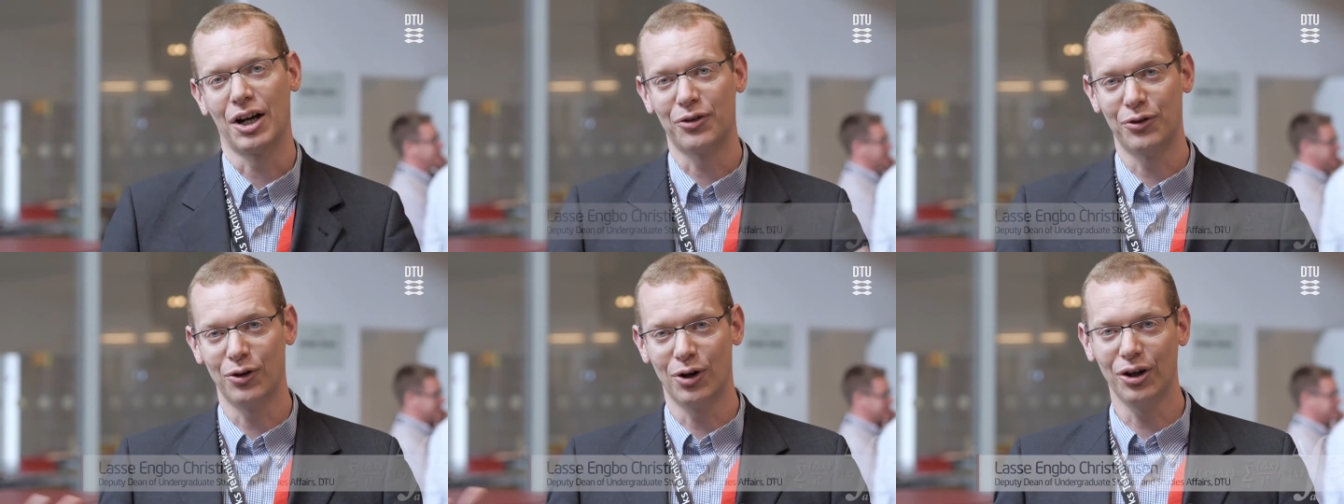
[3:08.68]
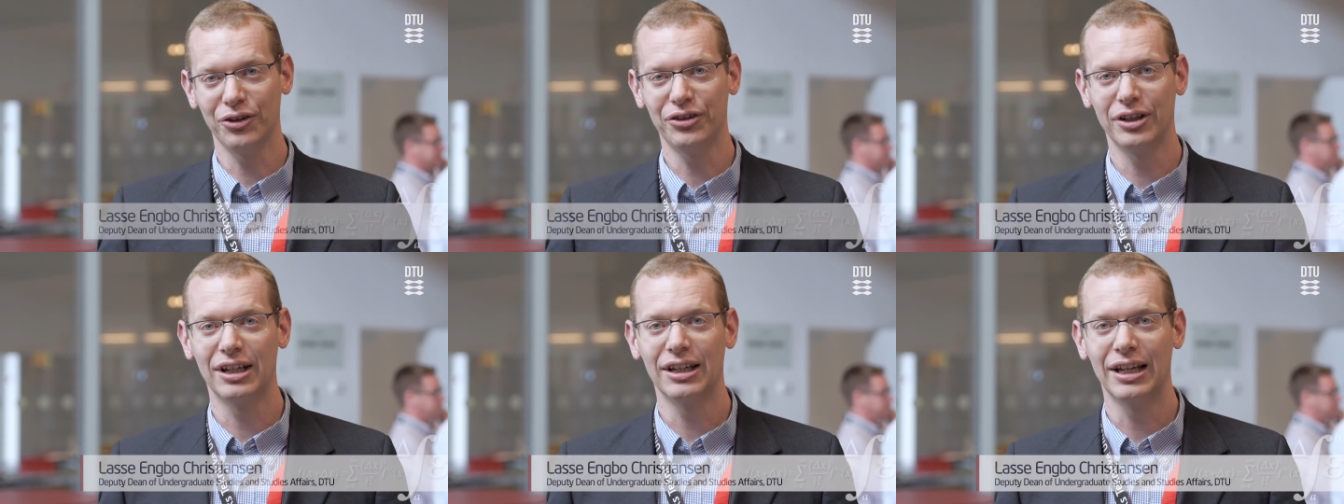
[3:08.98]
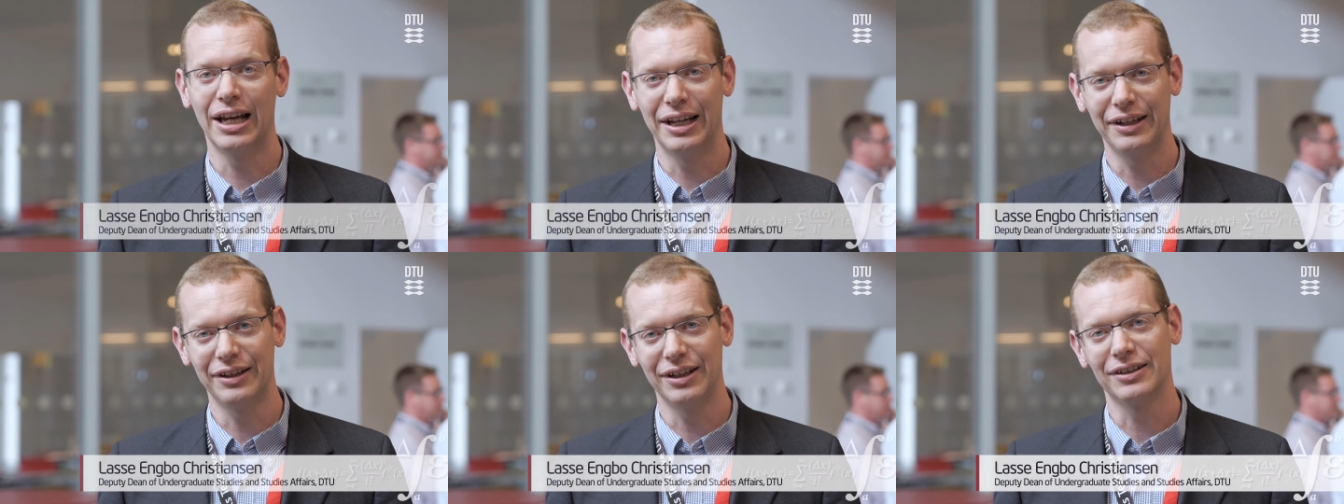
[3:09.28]
across the
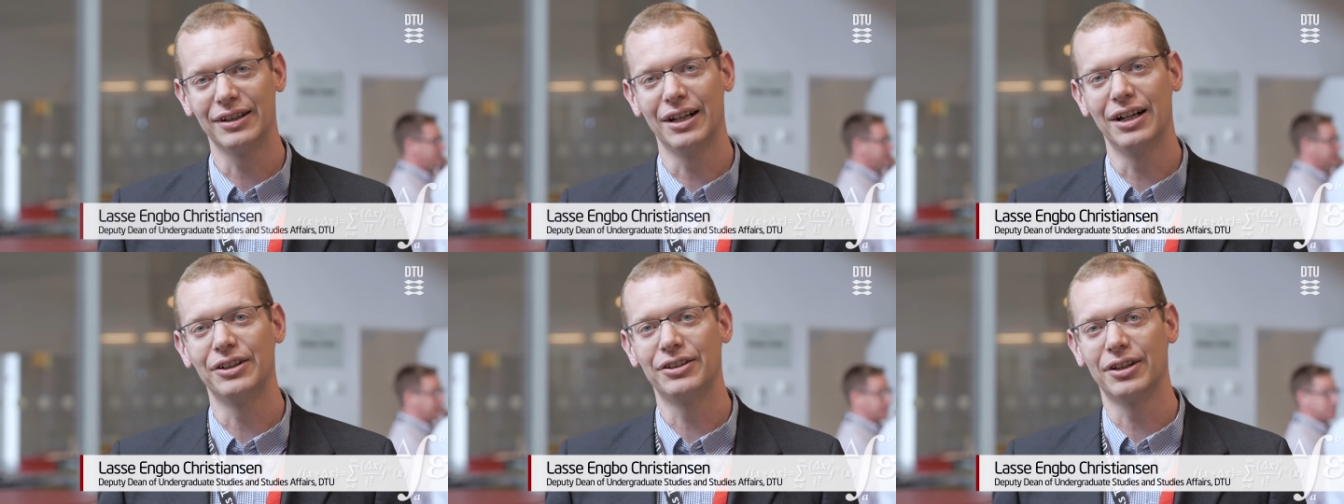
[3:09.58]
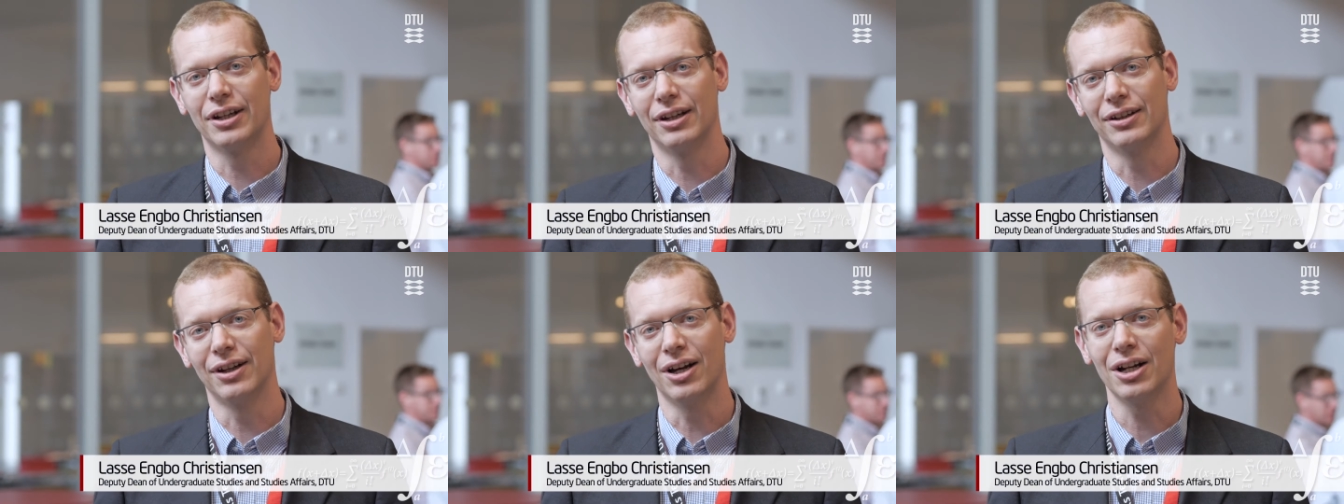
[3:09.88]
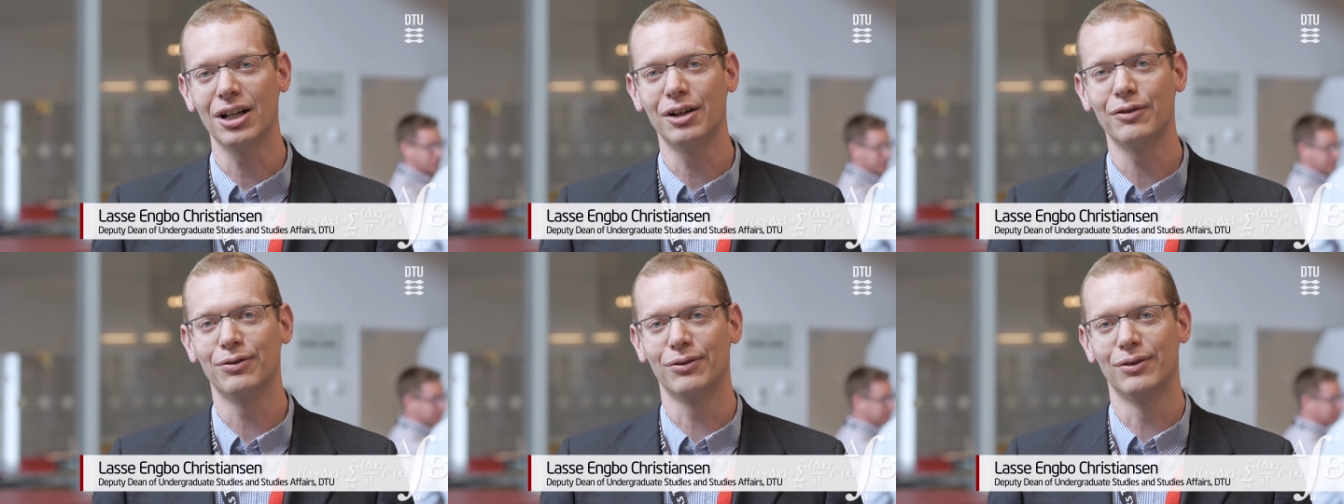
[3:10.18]
atlantic there's a
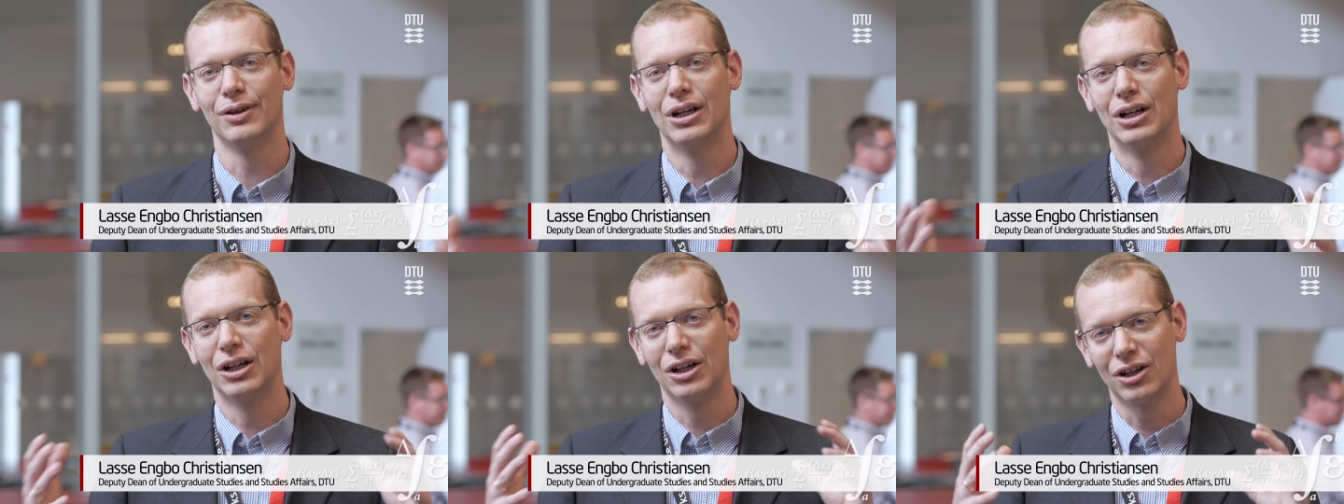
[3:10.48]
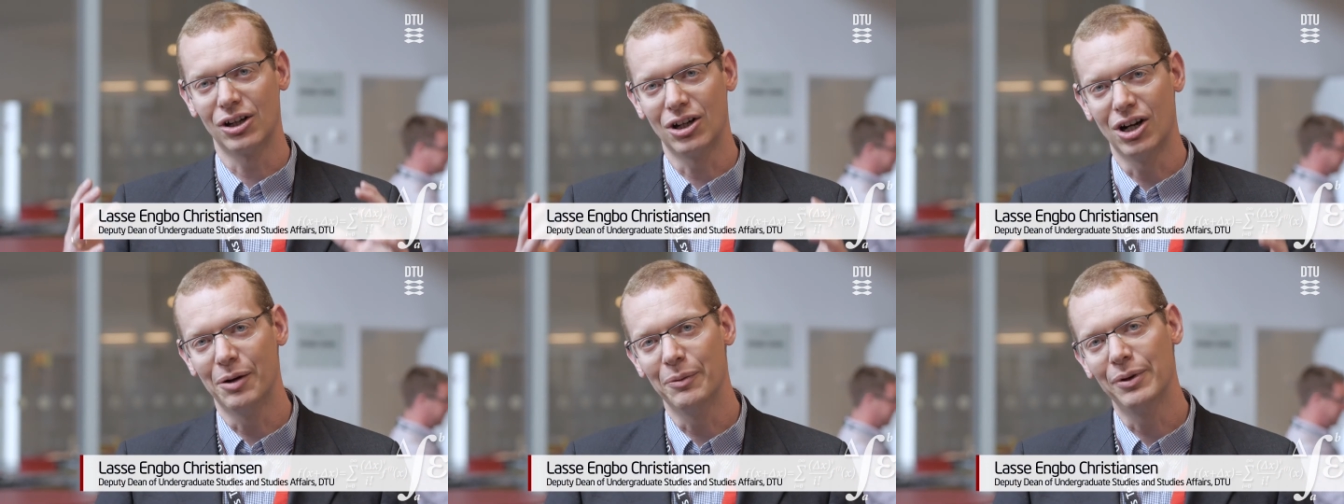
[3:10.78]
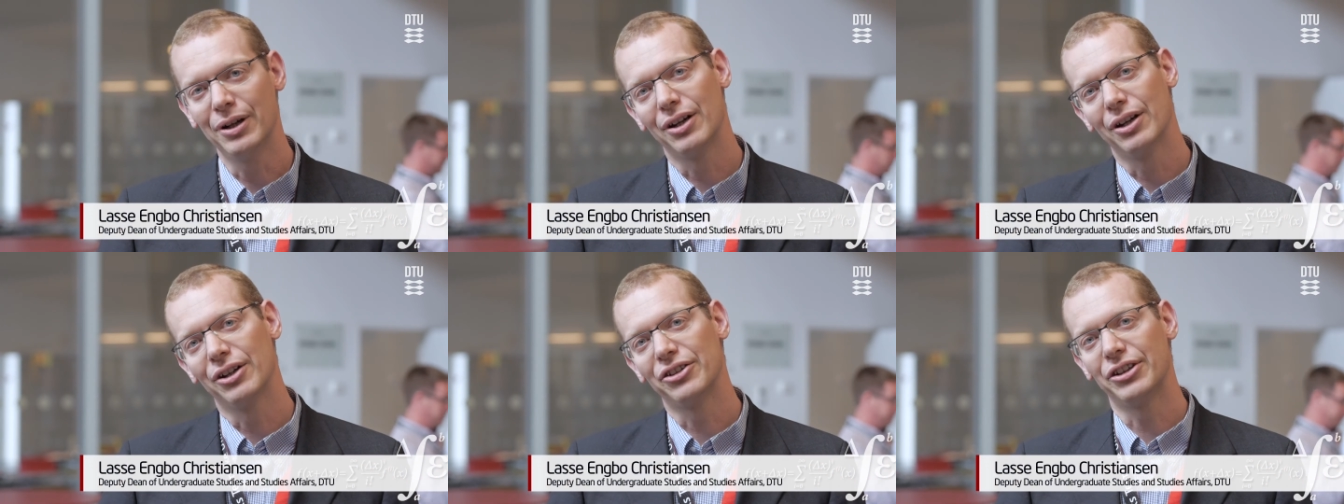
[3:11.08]
lot of
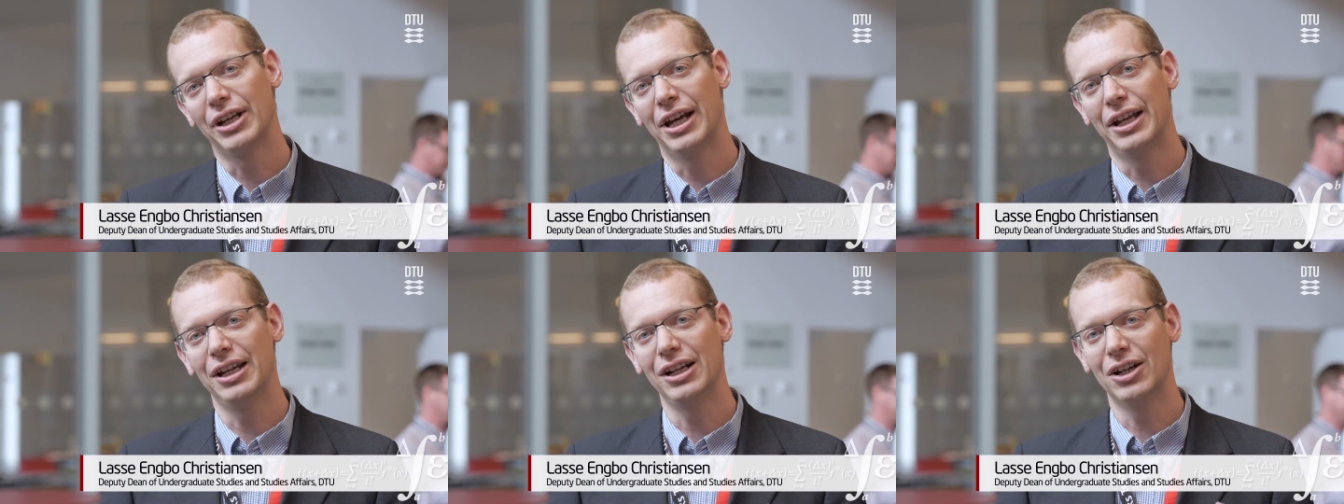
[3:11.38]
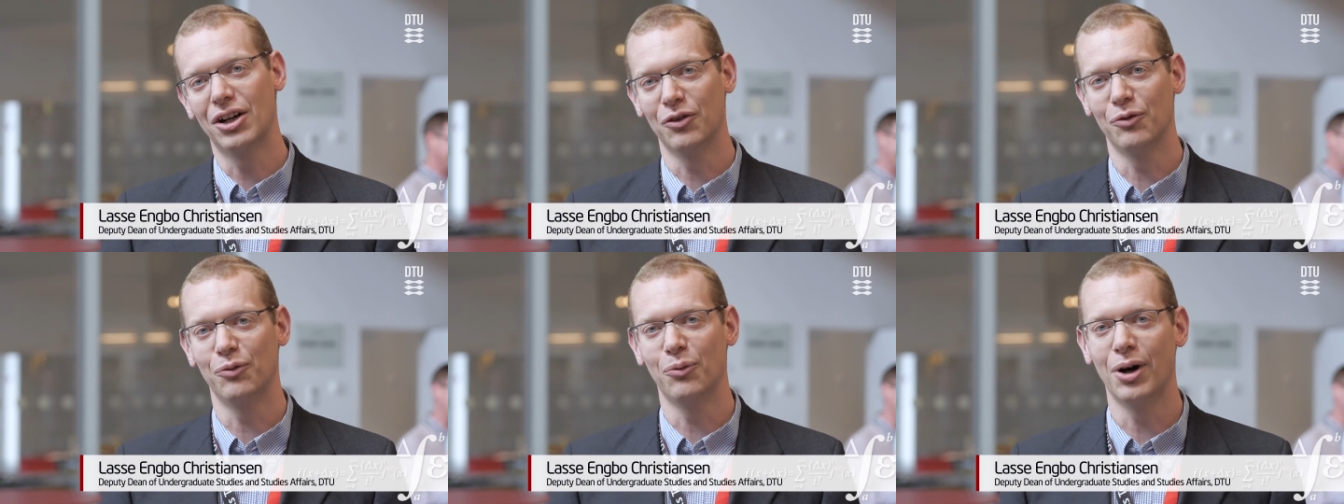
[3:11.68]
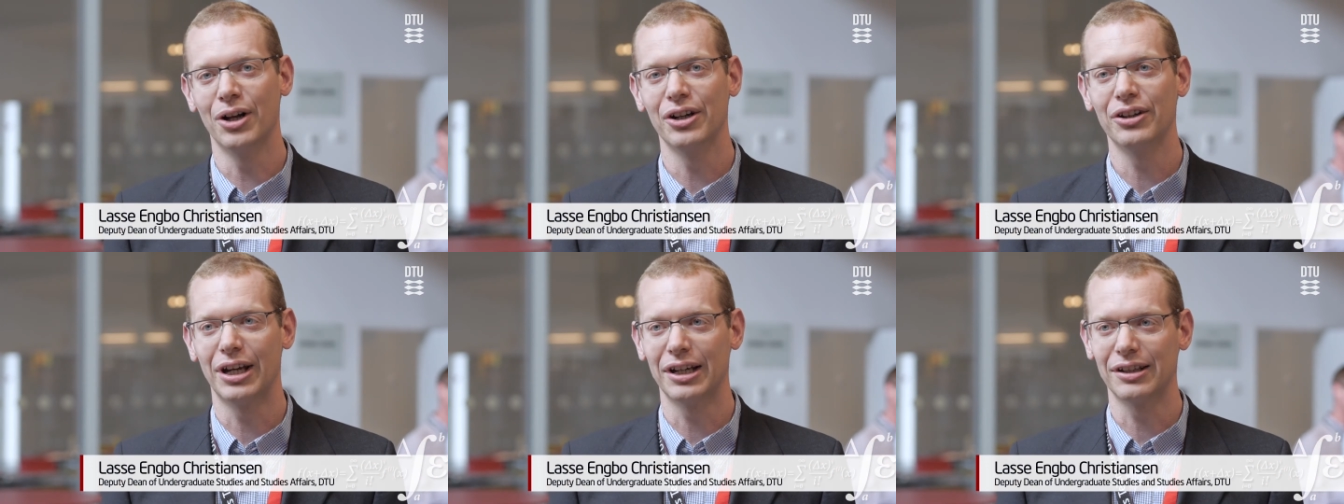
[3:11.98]
common understanding of
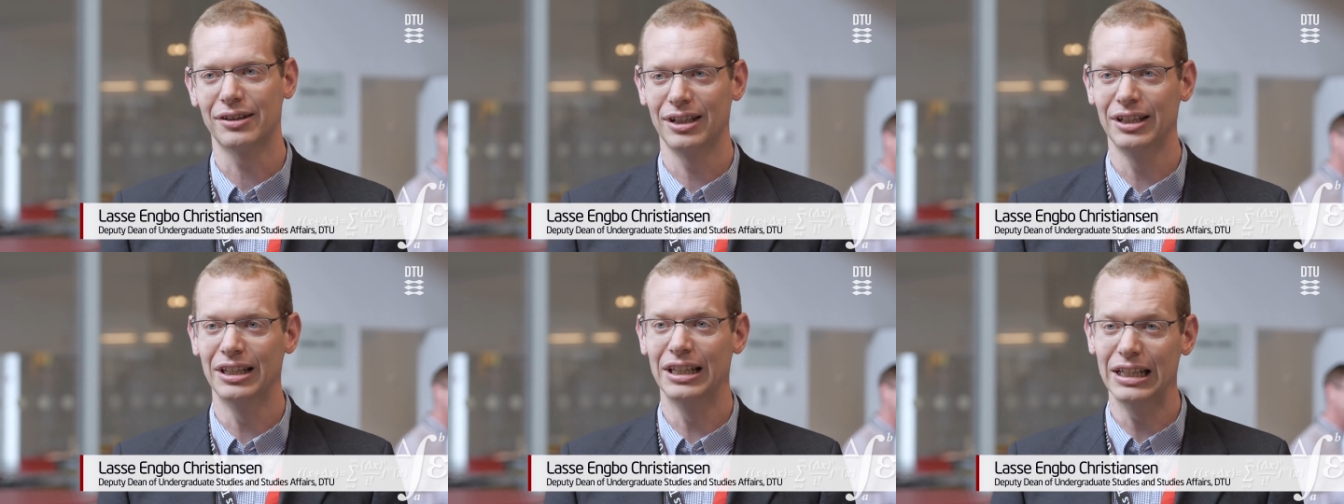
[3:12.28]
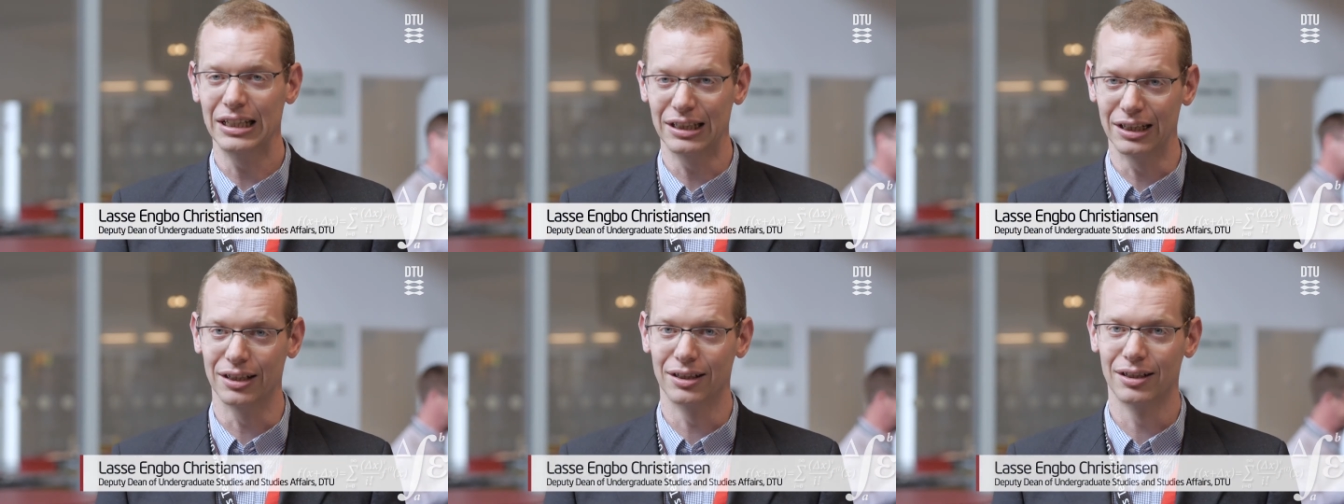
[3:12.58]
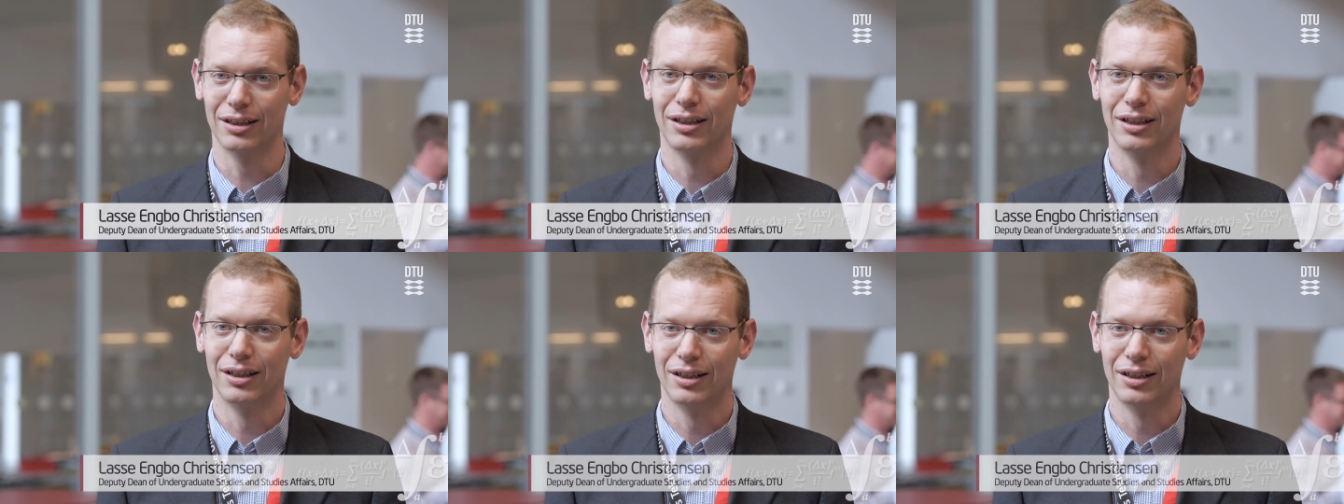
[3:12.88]
what is actually needed